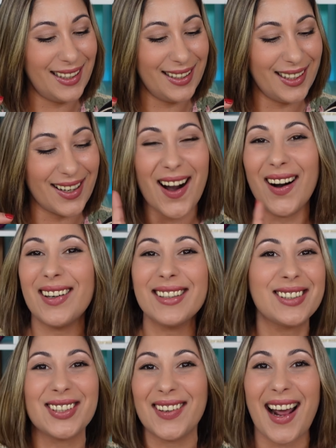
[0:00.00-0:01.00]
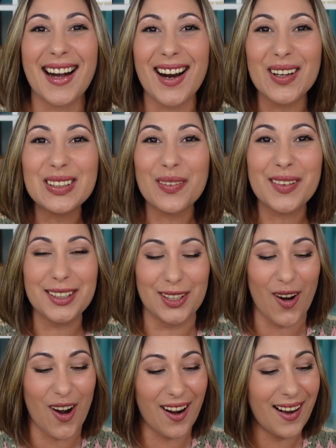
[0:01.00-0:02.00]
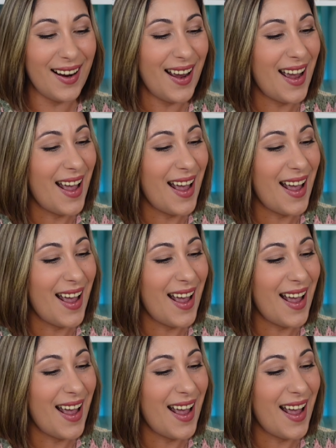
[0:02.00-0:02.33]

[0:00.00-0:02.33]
you know, to run out of the door.